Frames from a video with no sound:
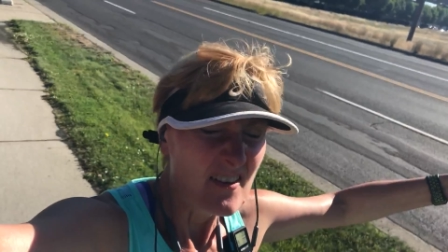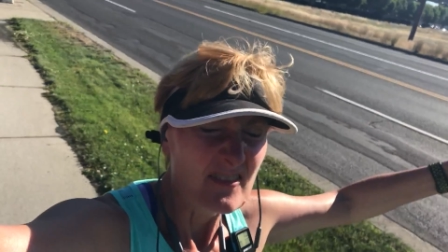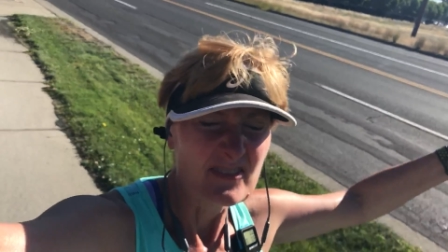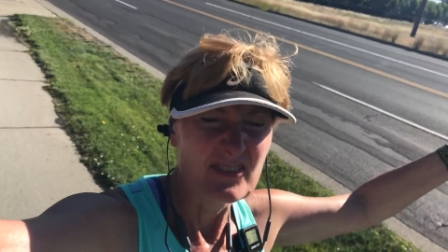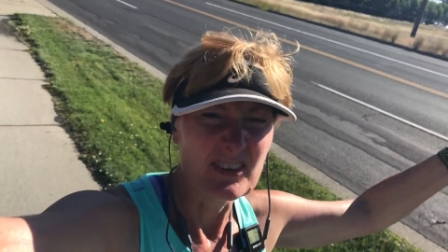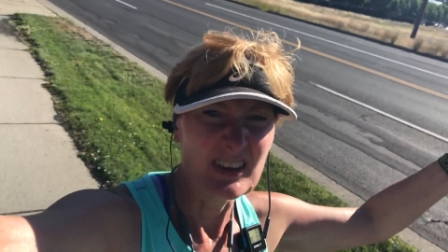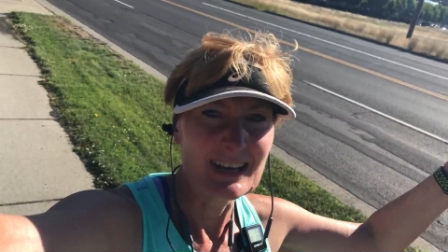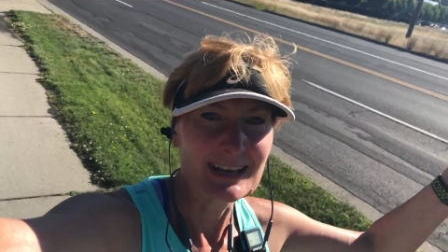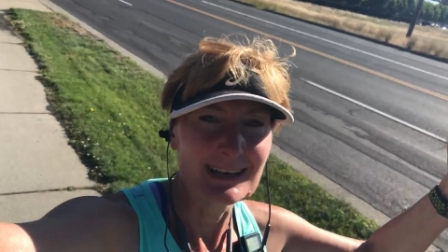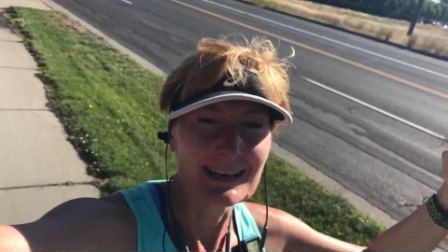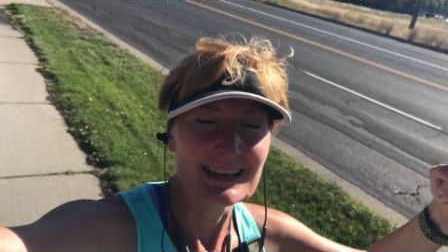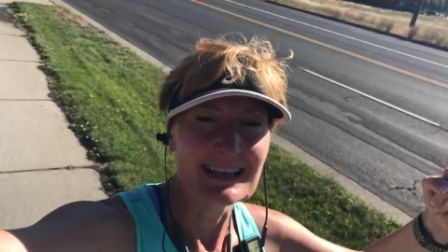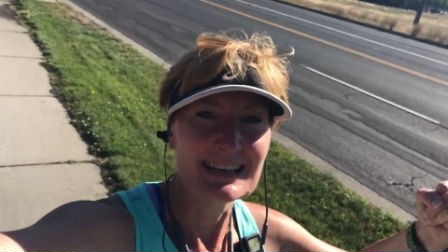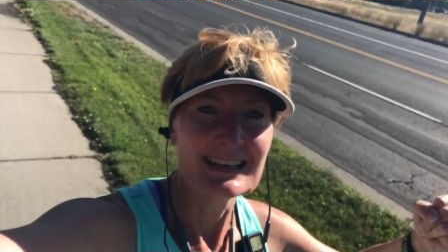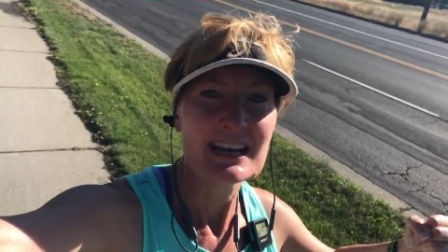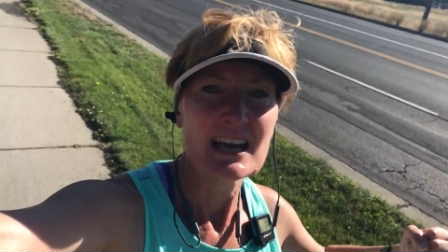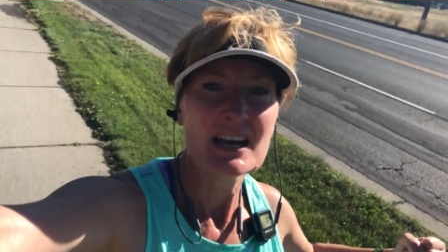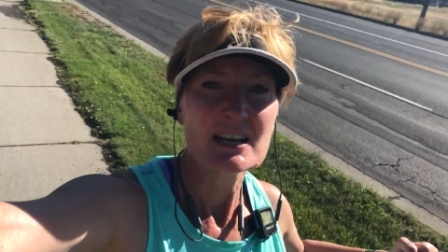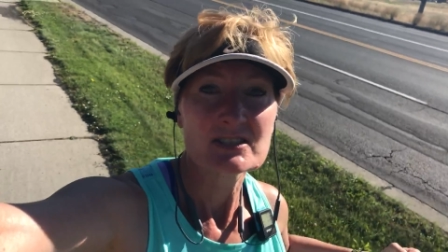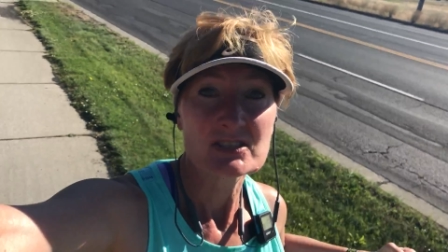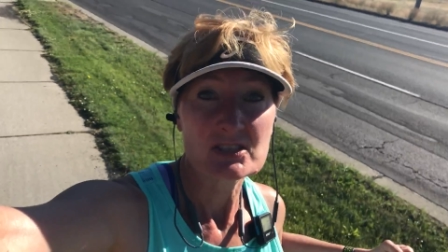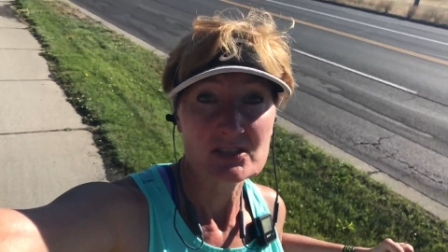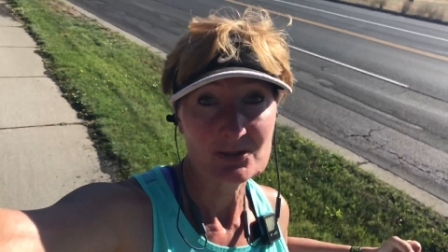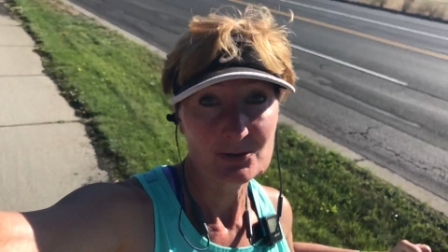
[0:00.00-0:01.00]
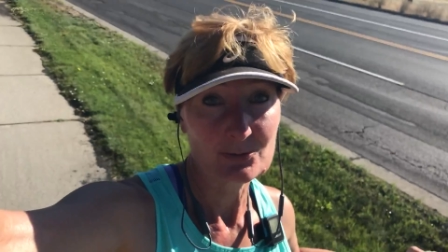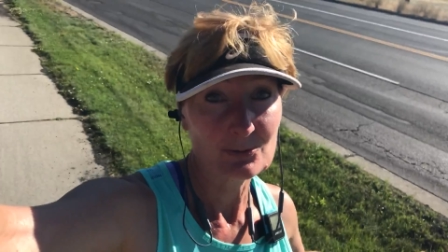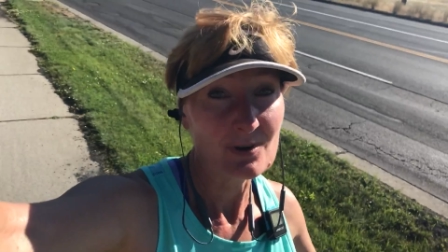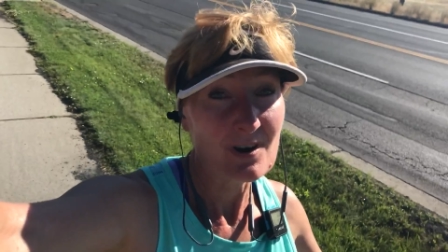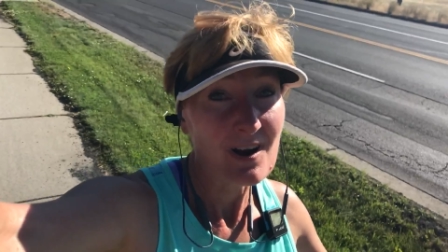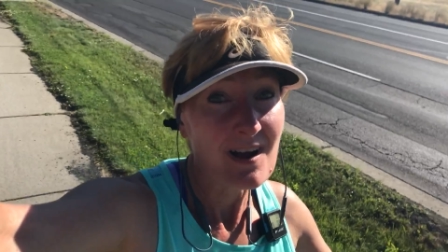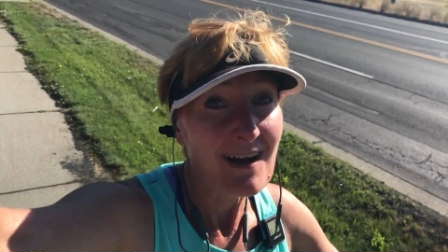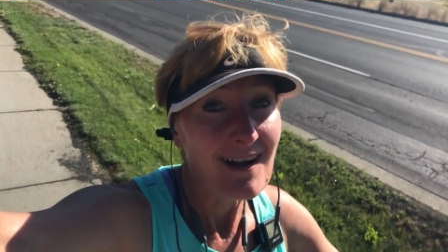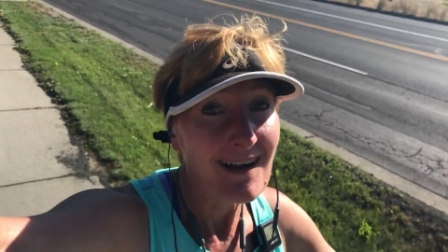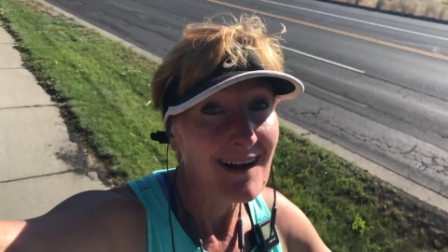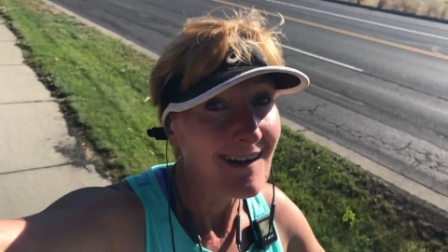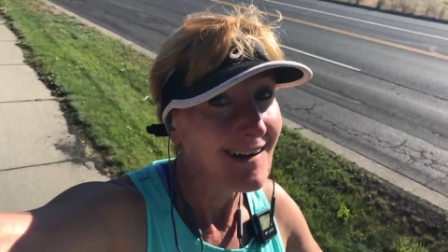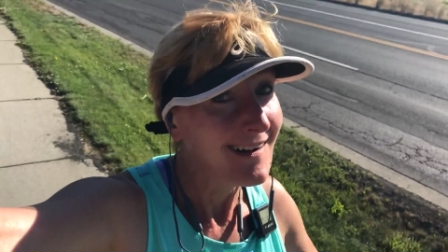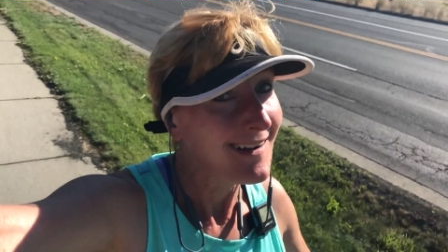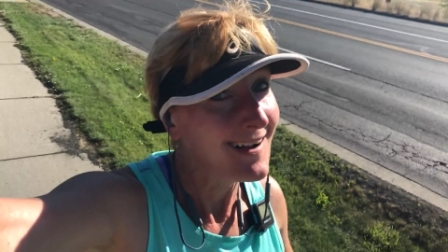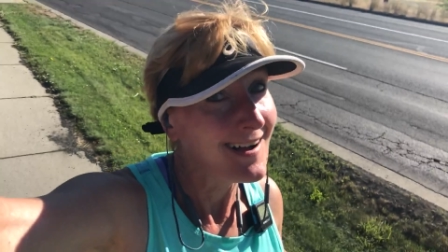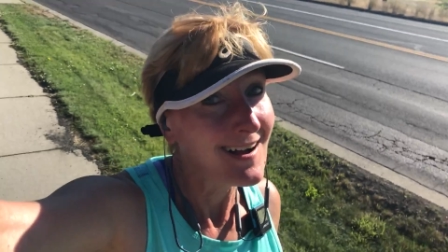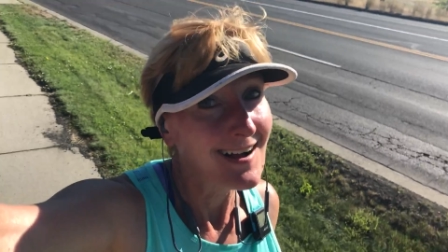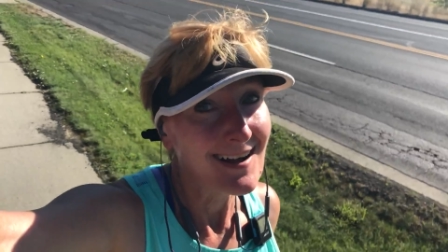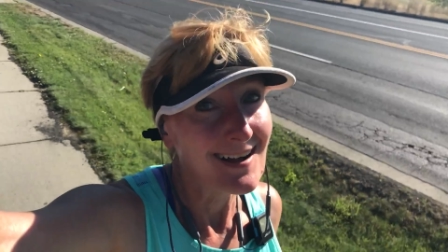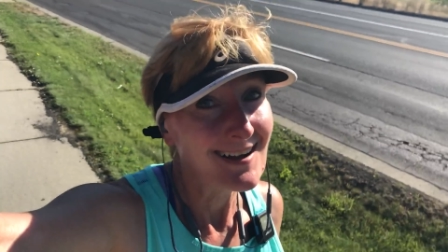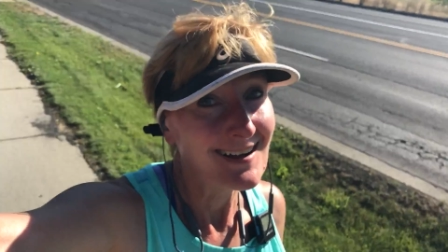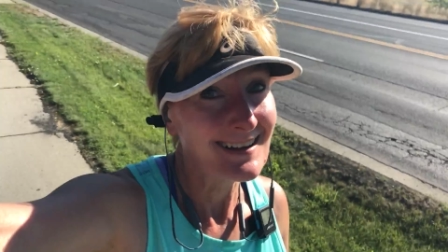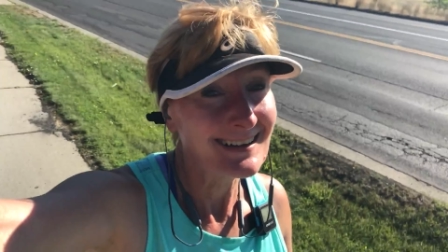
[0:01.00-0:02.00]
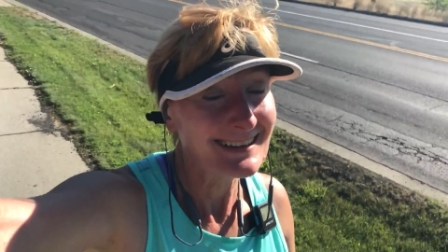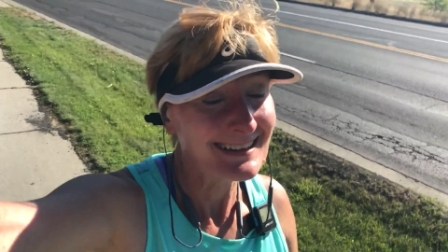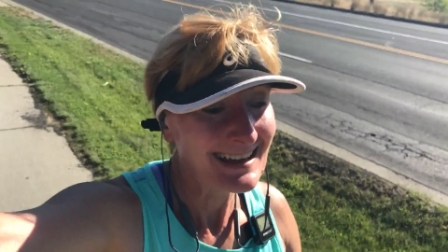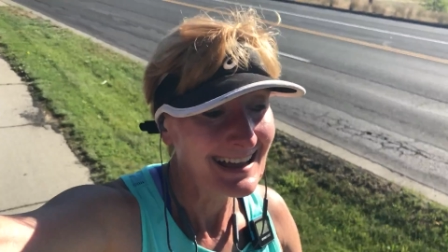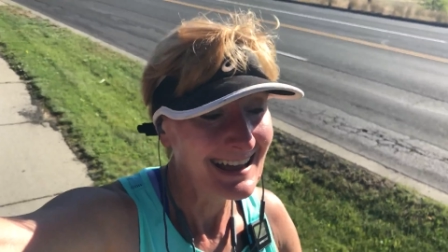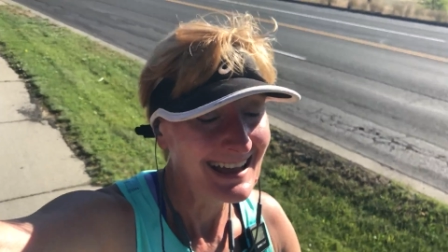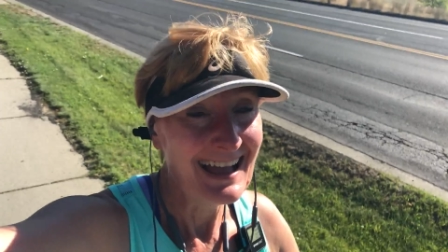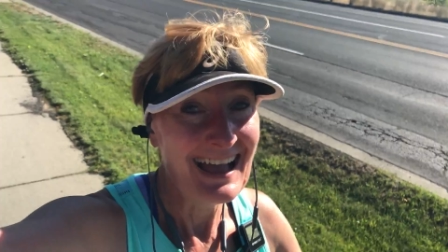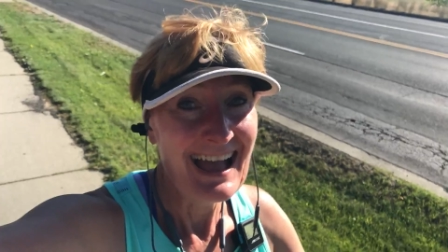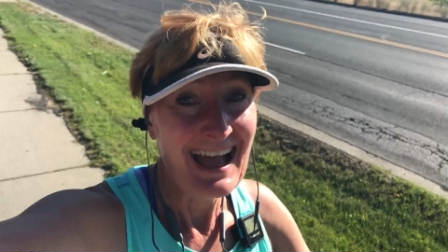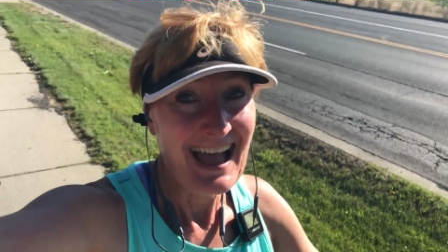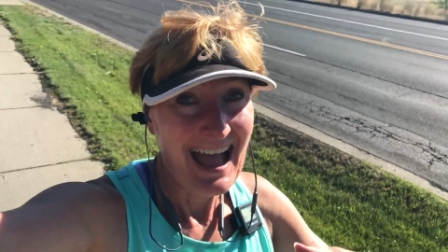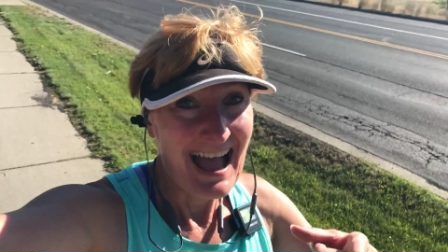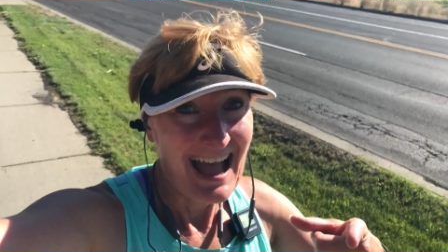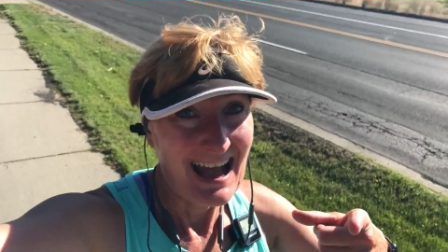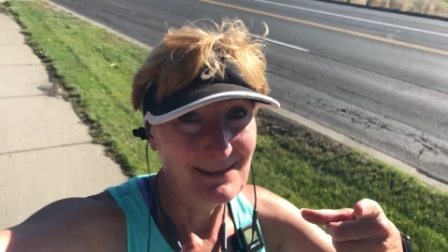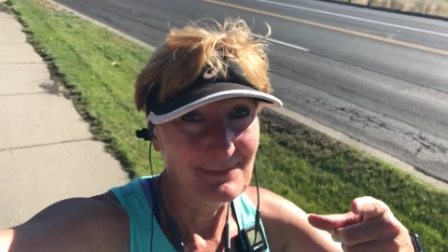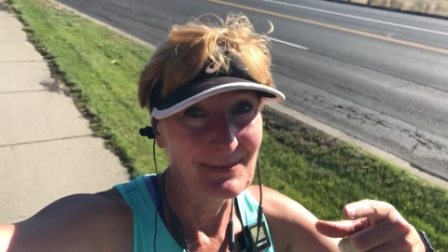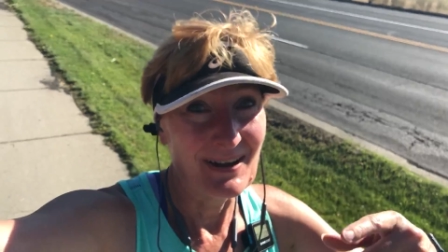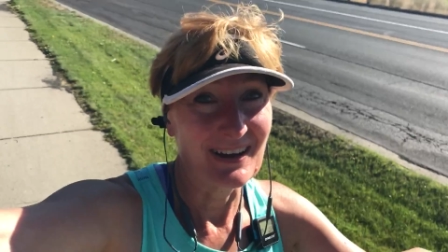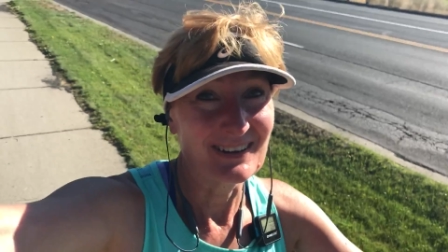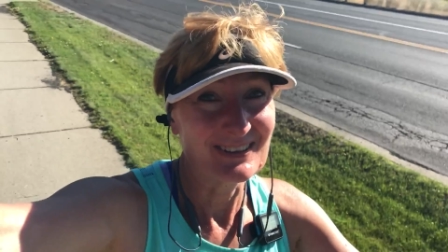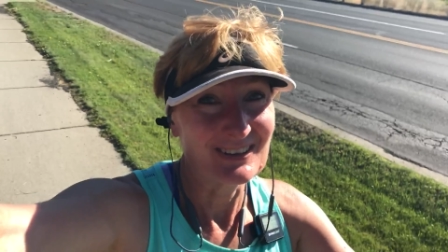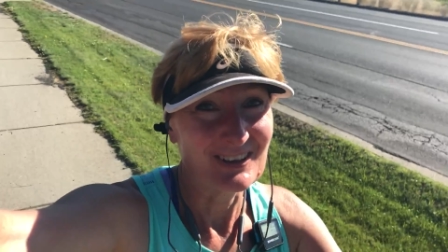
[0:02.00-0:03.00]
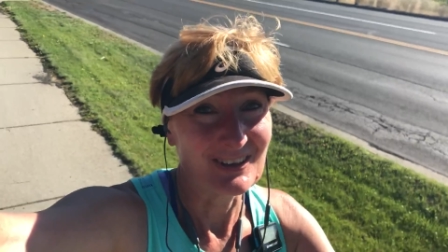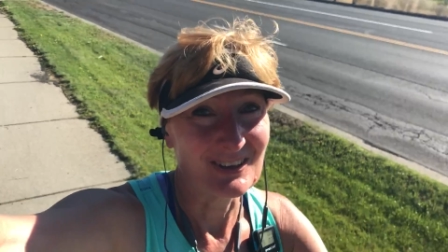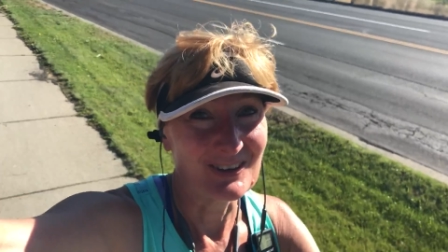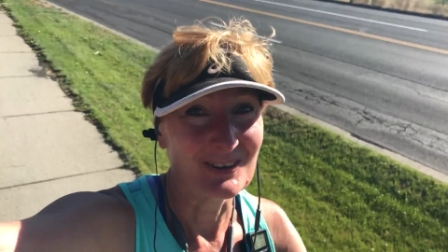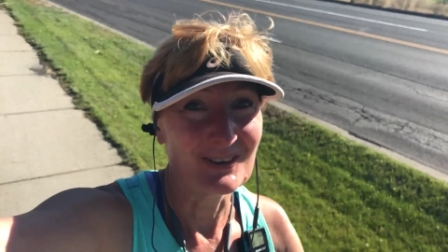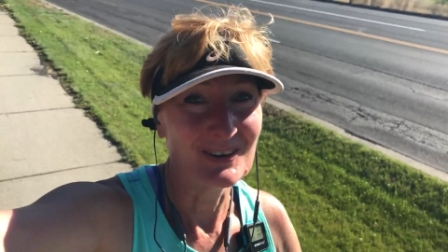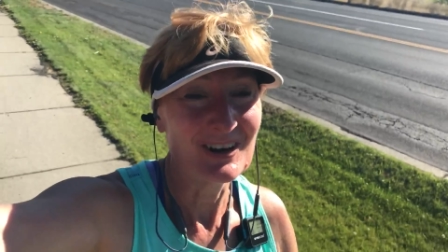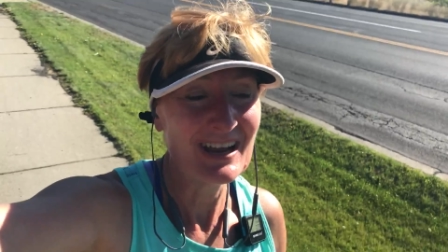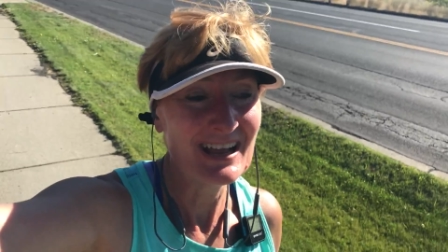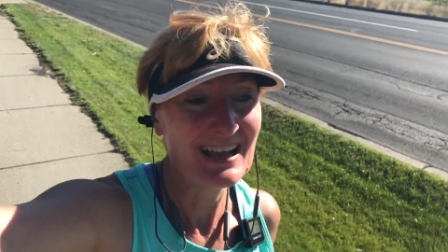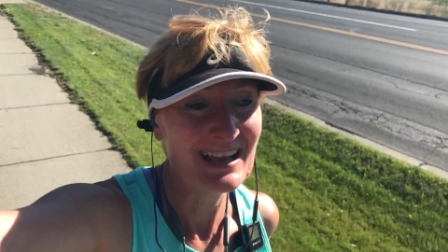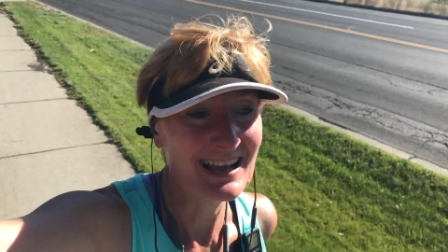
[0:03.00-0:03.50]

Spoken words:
Feeling strong. How about you?